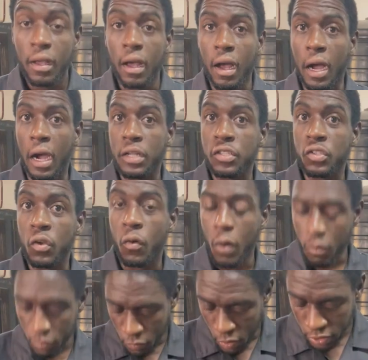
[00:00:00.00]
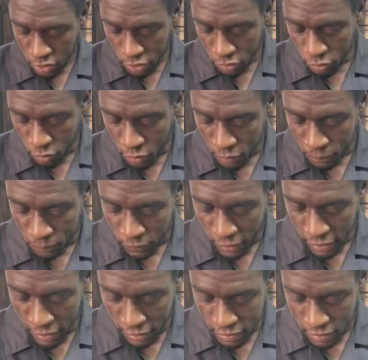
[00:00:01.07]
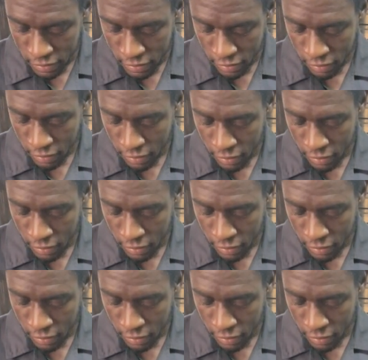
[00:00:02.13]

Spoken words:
Alright, so what we want to do is